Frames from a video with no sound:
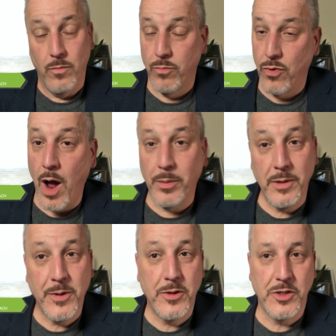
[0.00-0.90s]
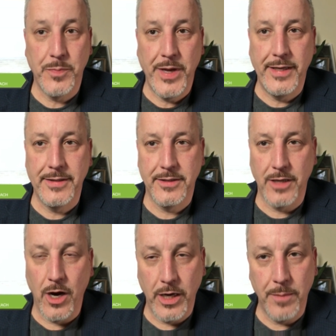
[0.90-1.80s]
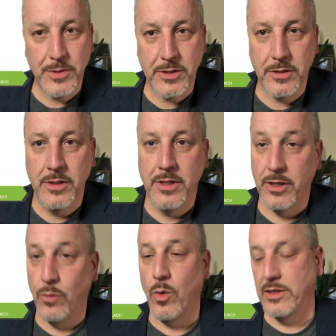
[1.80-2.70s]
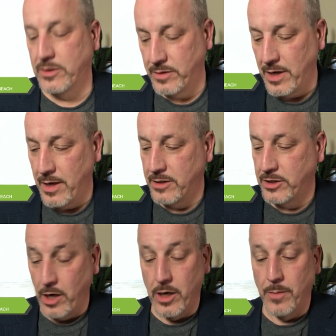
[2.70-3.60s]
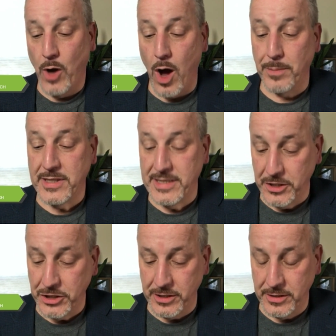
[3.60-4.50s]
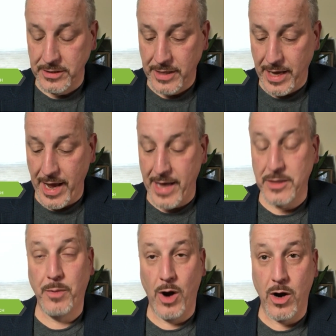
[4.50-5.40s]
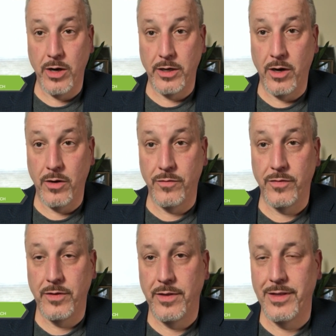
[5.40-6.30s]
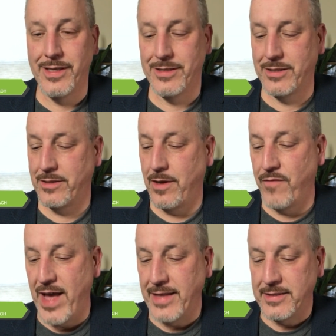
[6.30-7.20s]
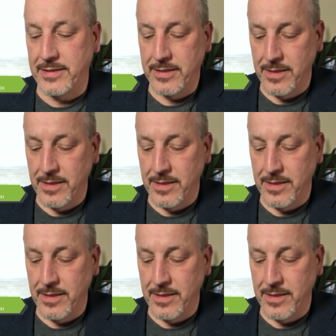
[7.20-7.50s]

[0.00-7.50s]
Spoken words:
probably participating in startups. There was a startup competition as part of this event.